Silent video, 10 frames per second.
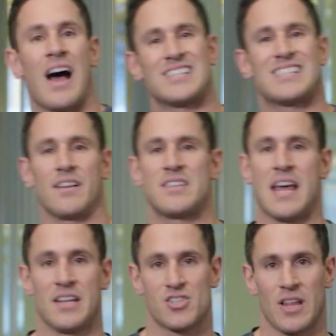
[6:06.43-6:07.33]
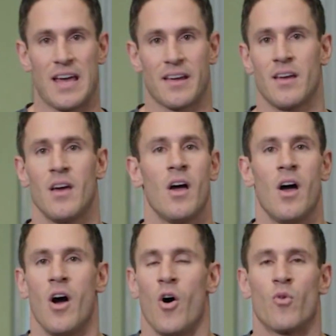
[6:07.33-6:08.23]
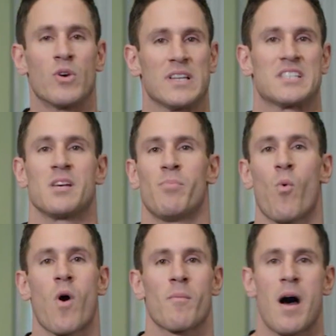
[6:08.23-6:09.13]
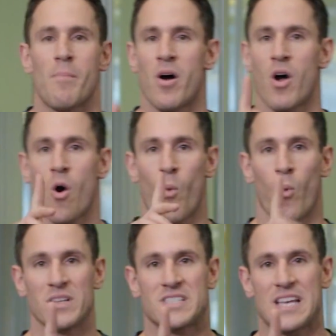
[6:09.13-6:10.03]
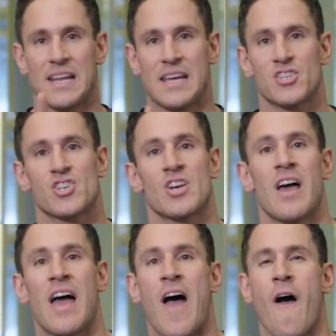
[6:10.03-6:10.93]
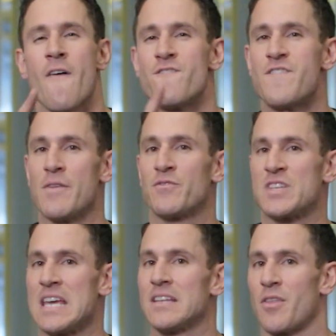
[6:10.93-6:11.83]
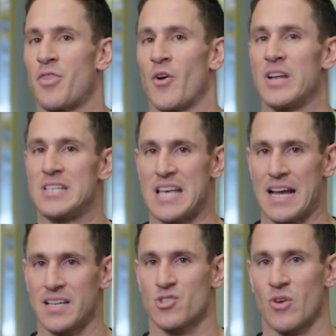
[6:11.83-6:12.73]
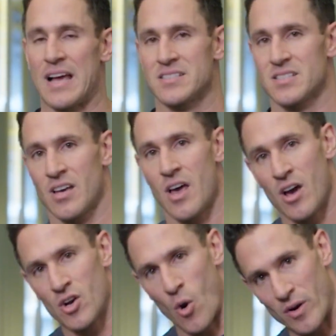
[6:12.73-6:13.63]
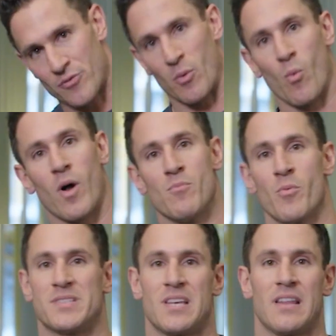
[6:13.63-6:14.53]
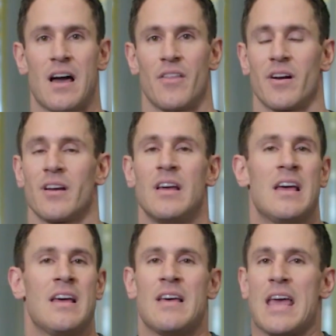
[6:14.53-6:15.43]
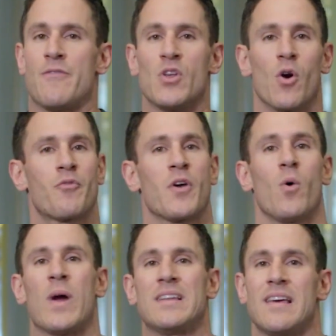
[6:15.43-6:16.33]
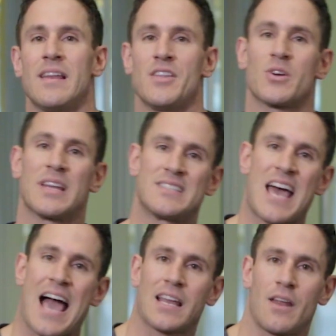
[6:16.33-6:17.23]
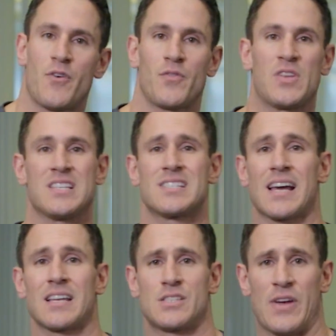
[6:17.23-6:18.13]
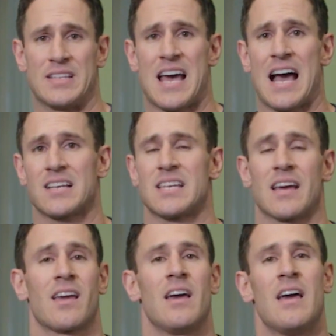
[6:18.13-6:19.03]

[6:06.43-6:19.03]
a set of 10 each leg. Really simple warm-up, 1 set each, 15 to 30 seconds rest, going from one movement to the other. If you don't feel winded and you can attack it at 15 seconds, fantastic.